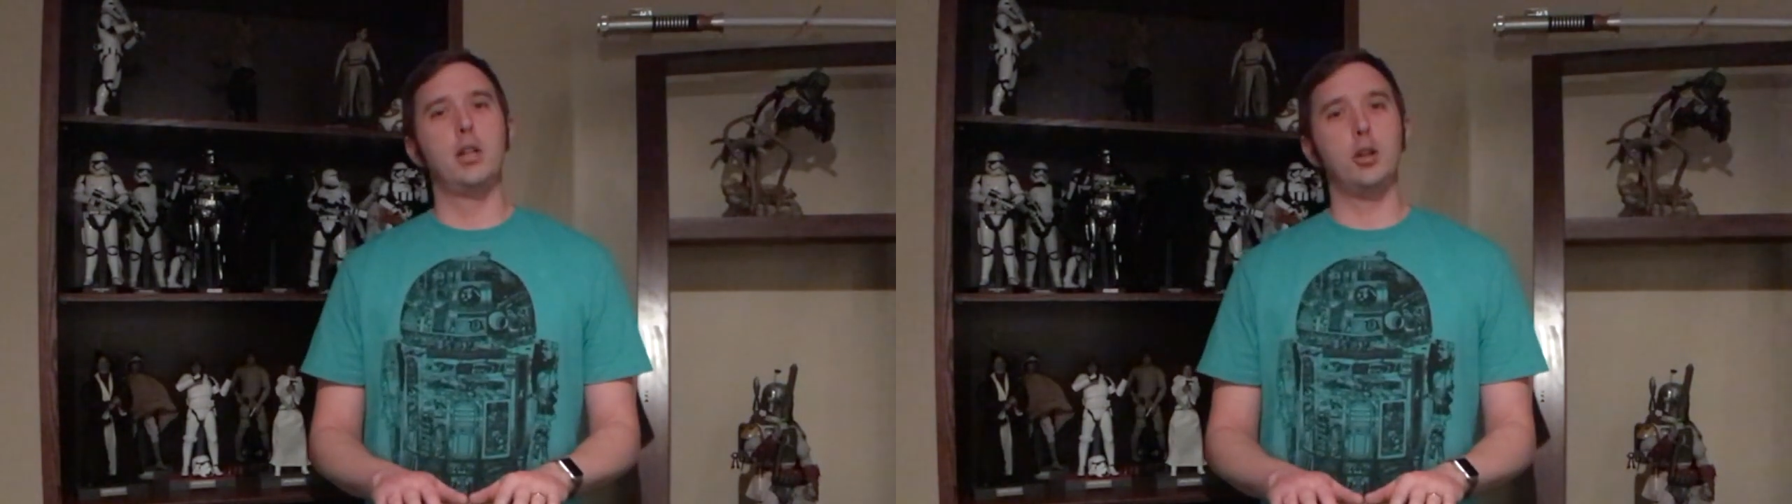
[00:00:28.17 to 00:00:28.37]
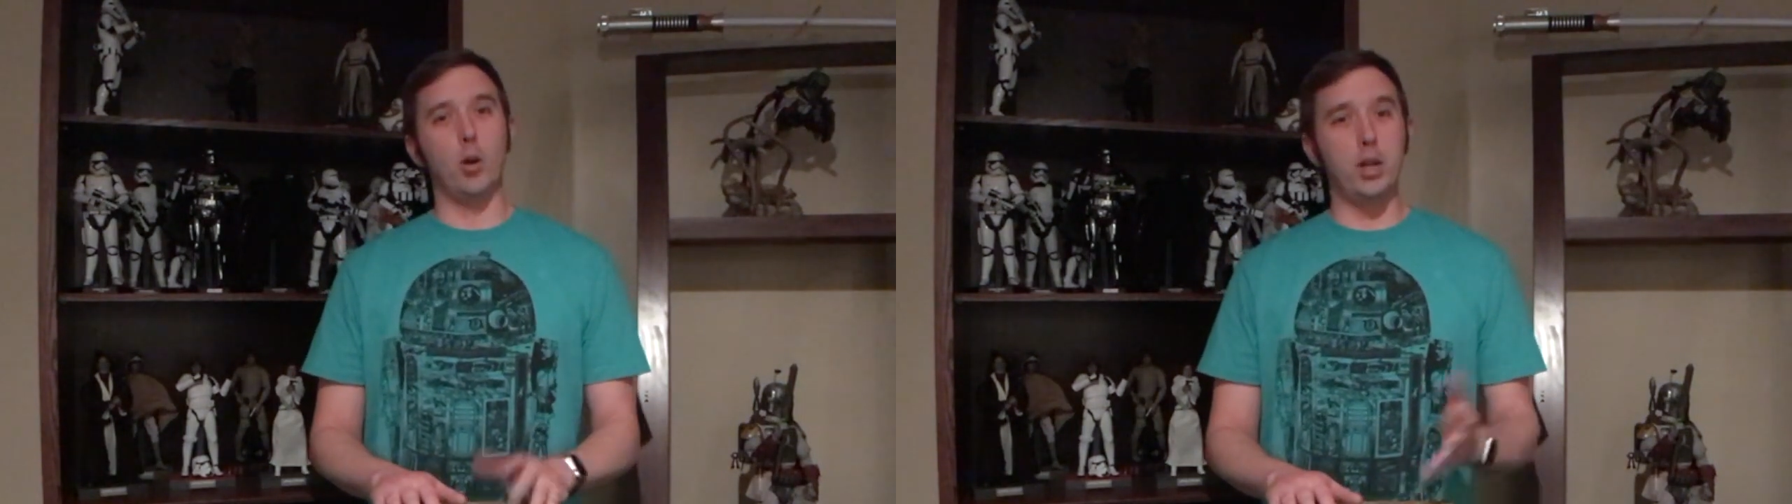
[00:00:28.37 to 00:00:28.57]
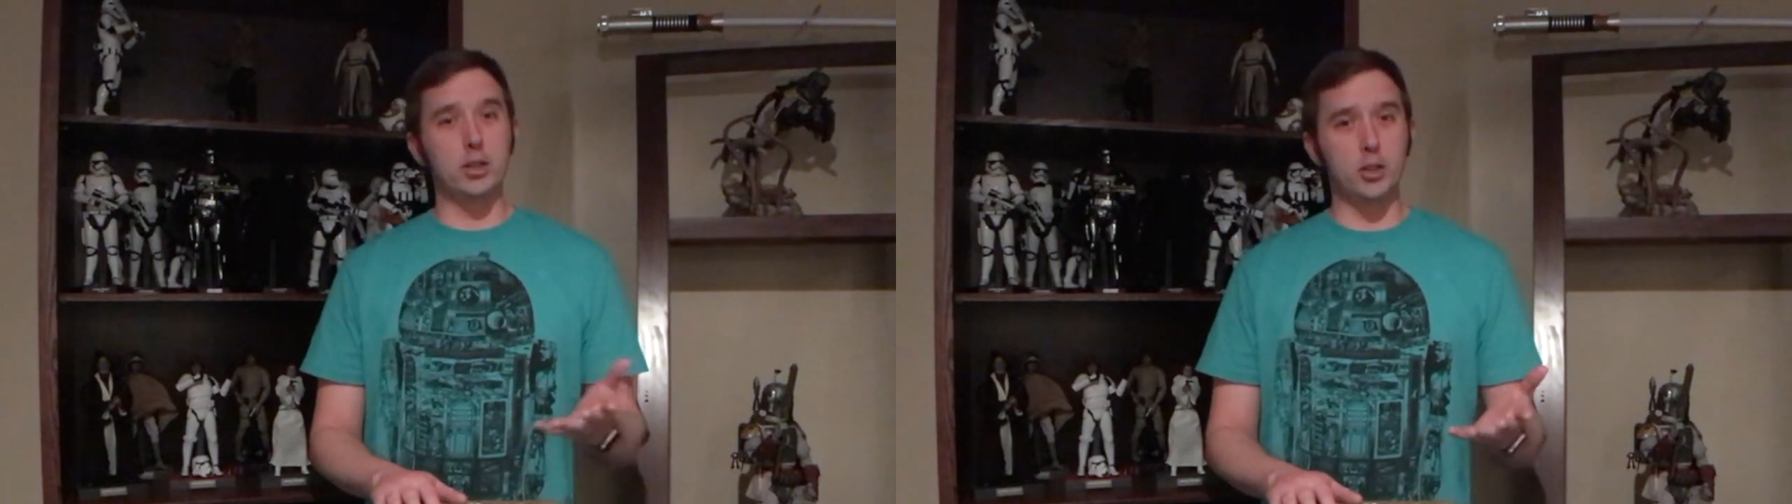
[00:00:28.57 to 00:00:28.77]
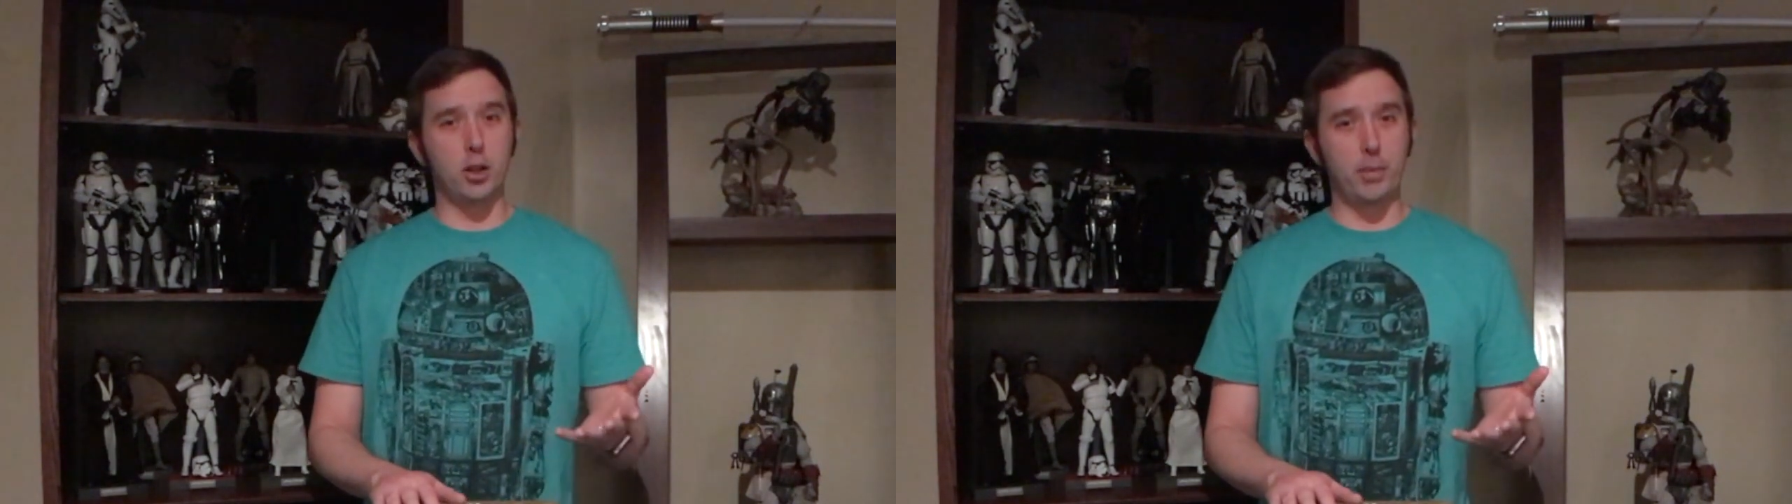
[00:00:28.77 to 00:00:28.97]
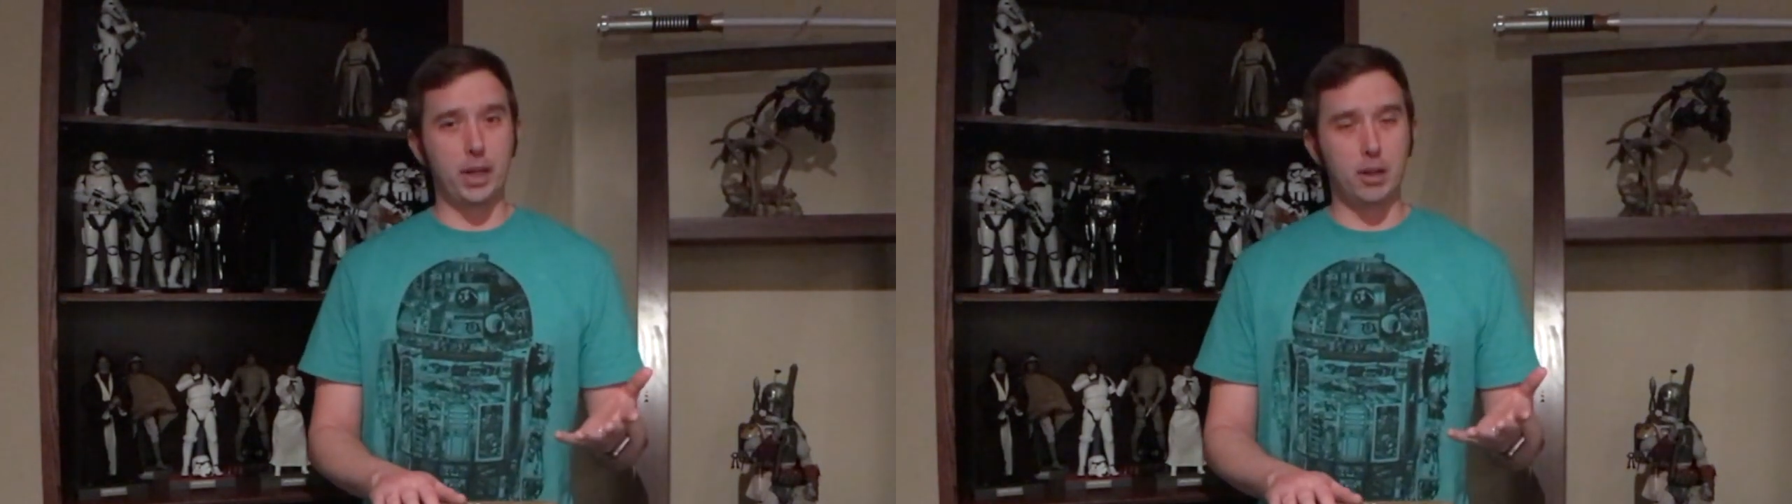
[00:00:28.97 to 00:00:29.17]
to go ahead and
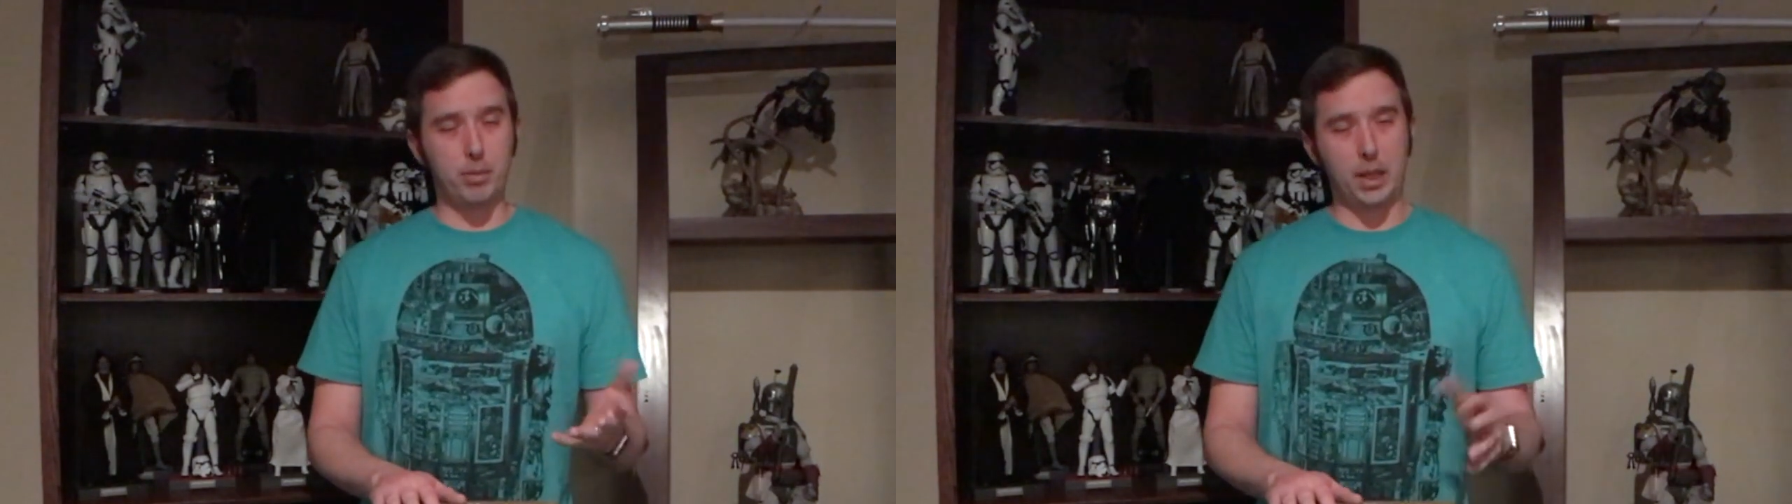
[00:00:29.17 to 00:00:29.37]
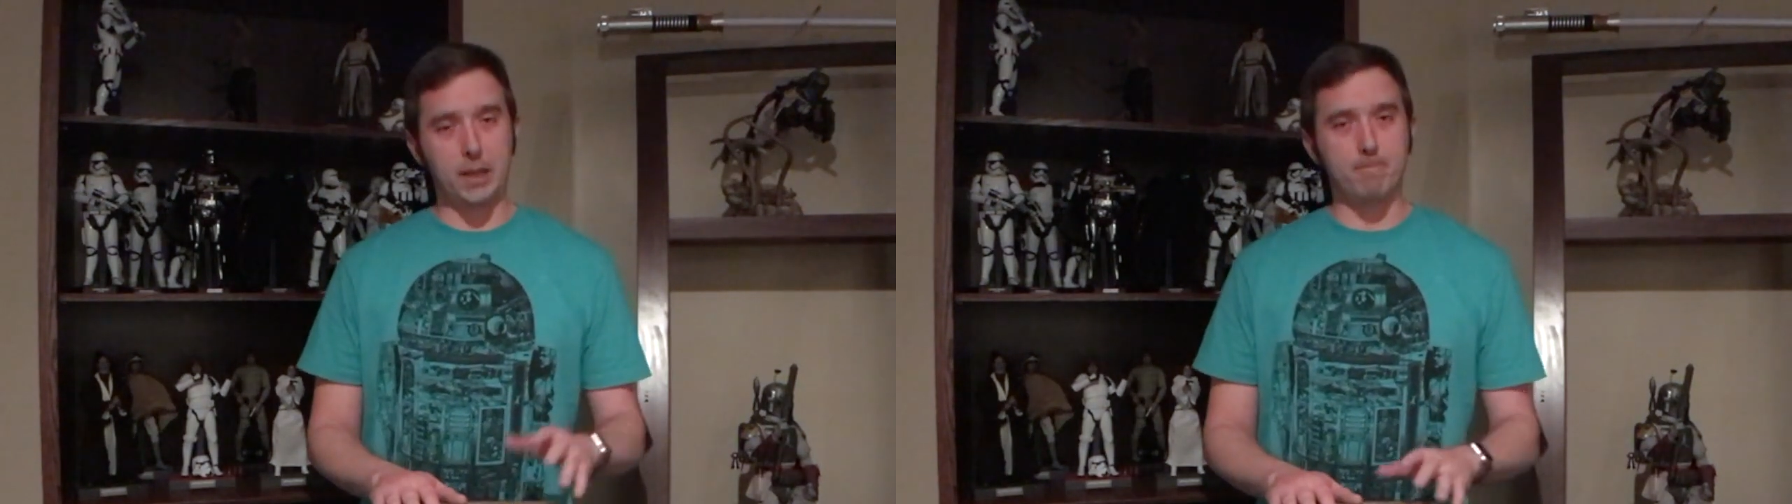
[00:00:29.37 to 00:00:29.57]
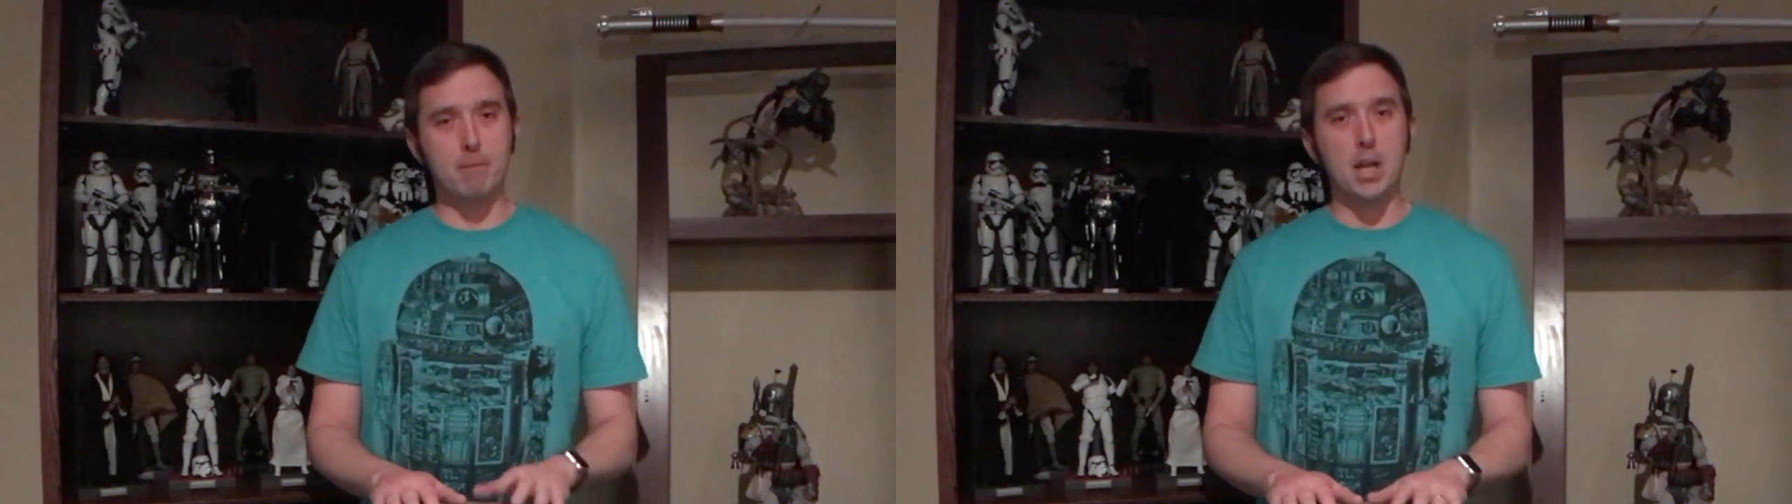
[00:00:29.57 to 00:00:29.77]
start back up again.